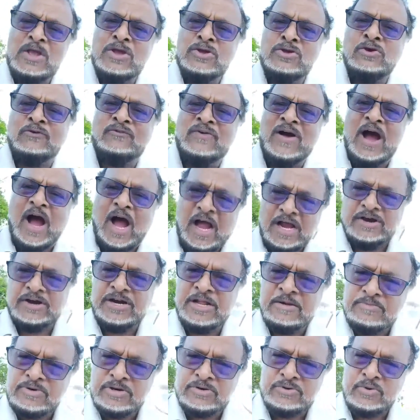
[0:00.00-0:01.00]
You've hired
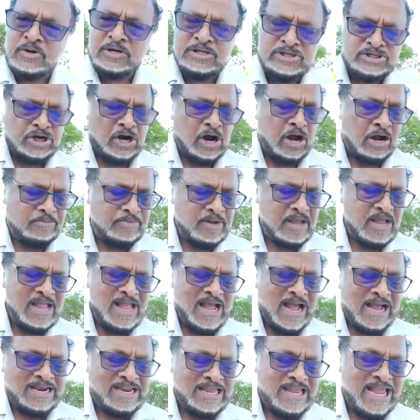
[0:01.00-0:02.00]
him to do a job,
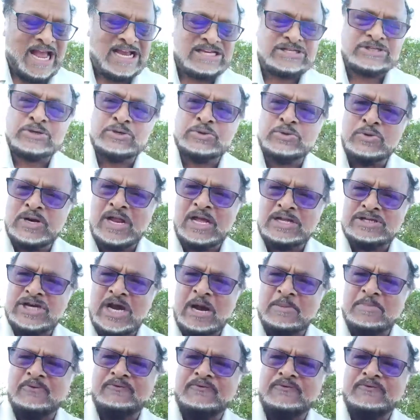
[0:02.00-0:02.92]
and he has to do that job.